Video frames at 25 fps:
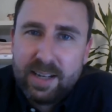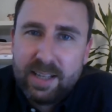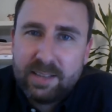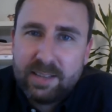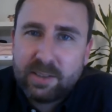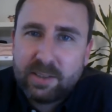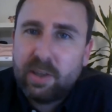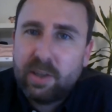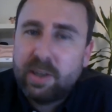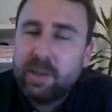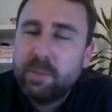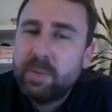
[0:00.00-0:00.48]

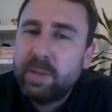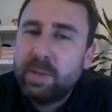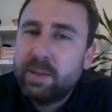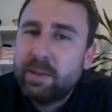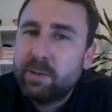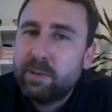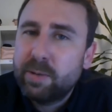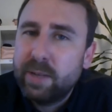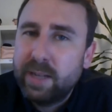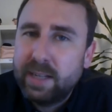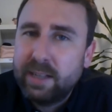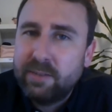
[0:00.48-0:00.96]
going to be
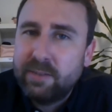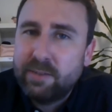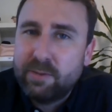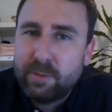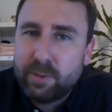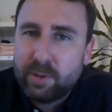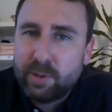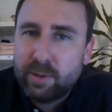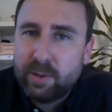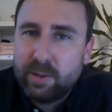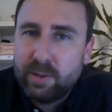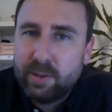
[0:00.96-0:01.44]
great
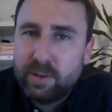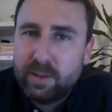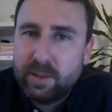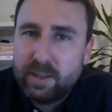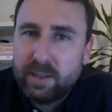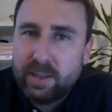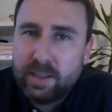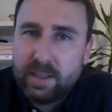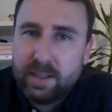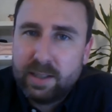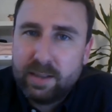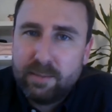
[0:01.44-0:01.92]

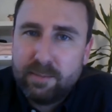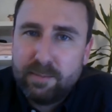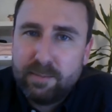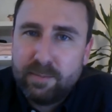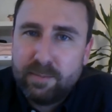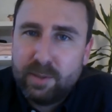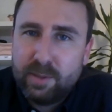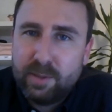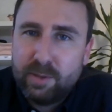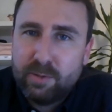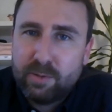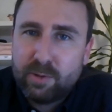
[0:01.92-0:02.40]

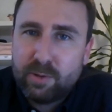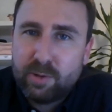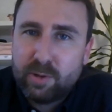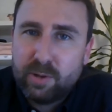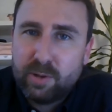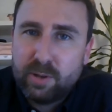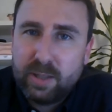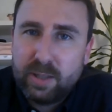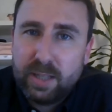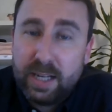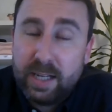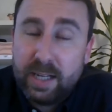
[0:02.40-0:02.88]

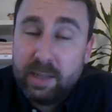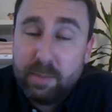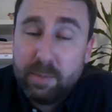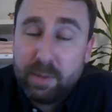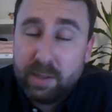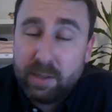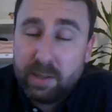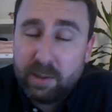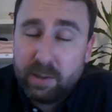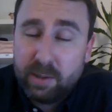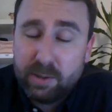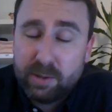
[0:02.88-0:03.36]
for
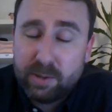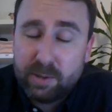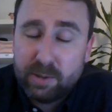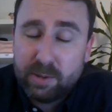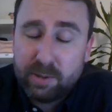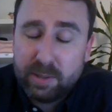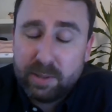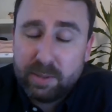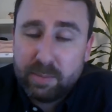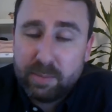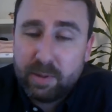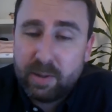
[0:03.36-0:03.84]
anybody also
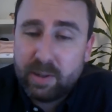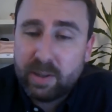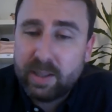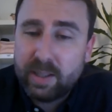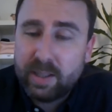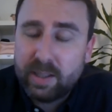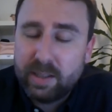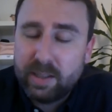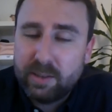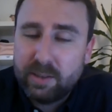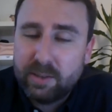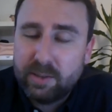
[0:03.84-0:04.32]
in the
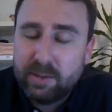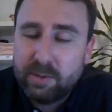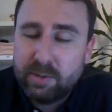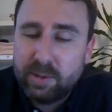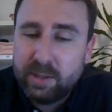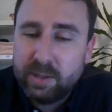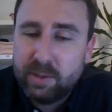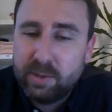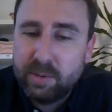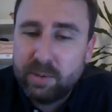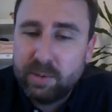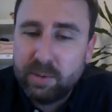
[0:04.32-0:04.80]
parking
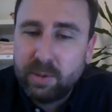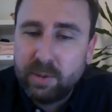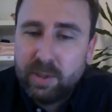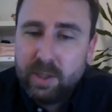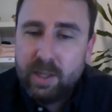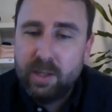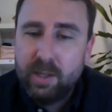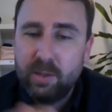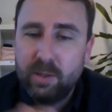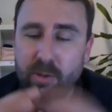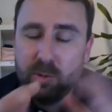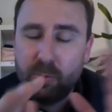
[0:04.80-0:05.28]
industry to
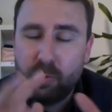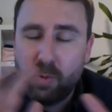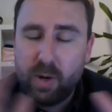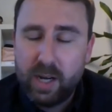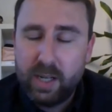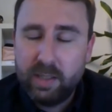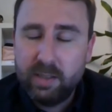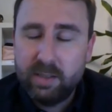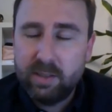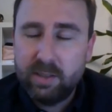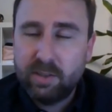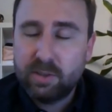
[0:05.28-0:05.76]

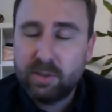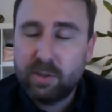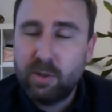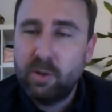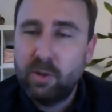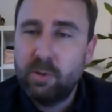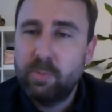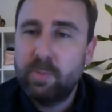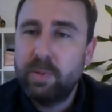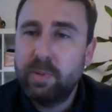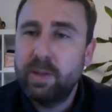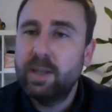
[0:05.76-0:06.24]
widen the
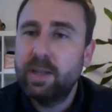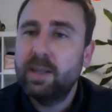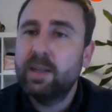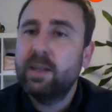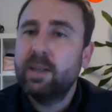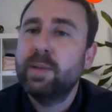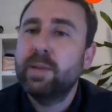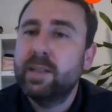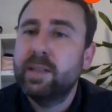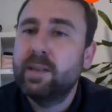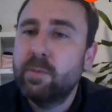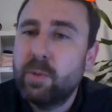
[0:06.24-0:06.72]
scope a little
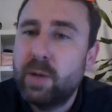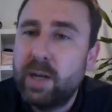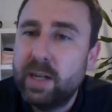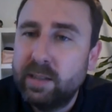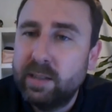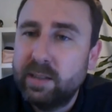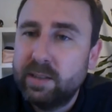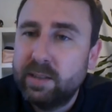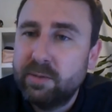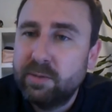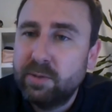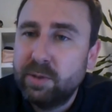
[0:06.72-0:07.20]
bit and
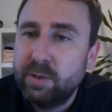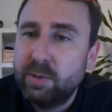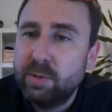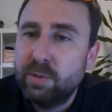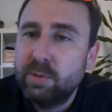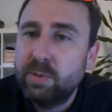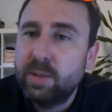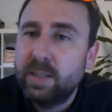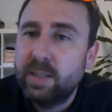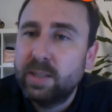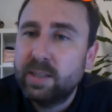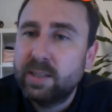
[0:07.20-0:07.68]
widen the
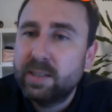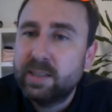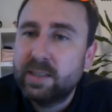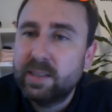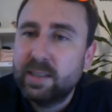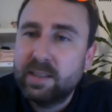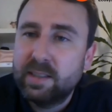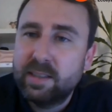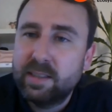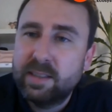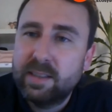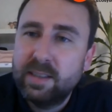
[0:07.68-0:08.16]
view
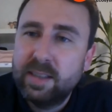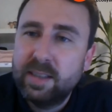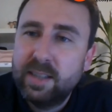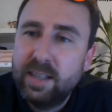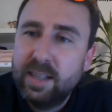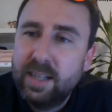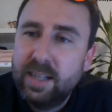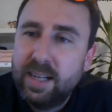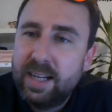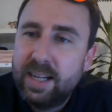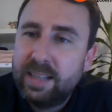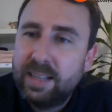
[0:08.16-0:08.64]

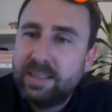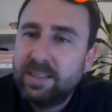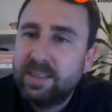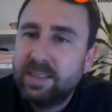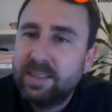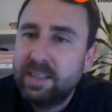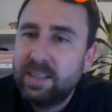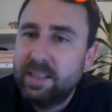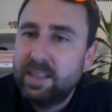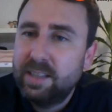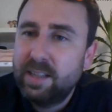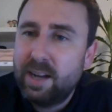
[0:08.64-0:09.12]
and
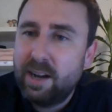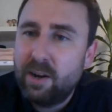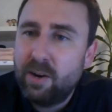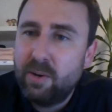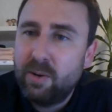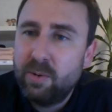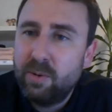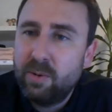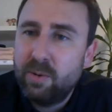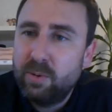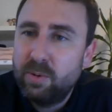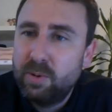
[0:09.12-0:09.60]
see
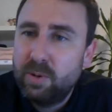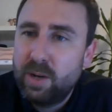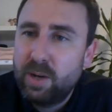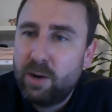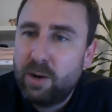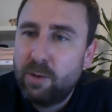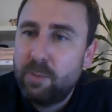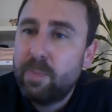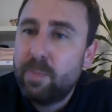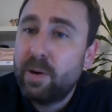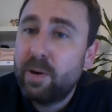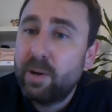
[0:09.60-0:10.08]
how
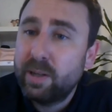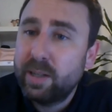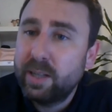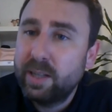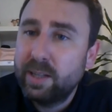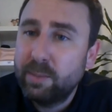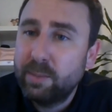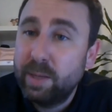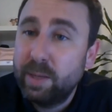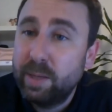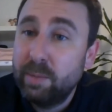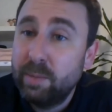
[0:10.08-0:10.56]

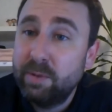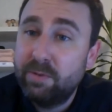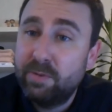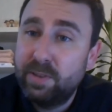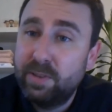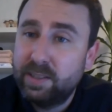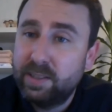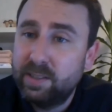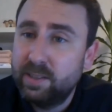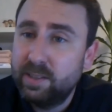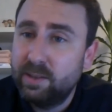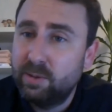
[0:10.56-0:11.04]
parking maybe
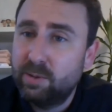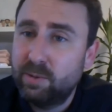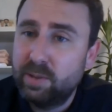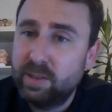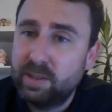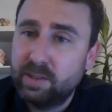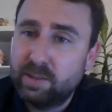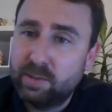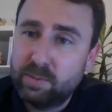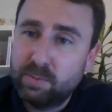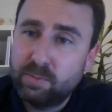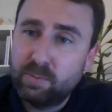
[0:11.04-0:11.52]
fits into
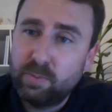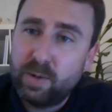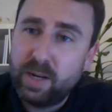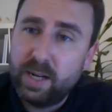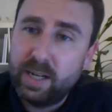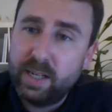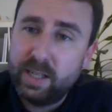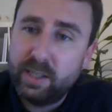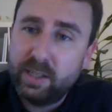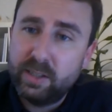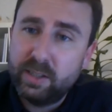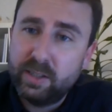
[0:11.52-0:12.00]
this
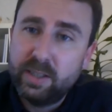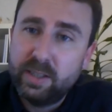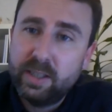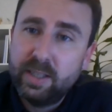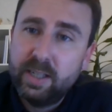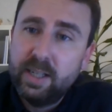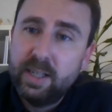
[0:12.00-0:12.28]
wider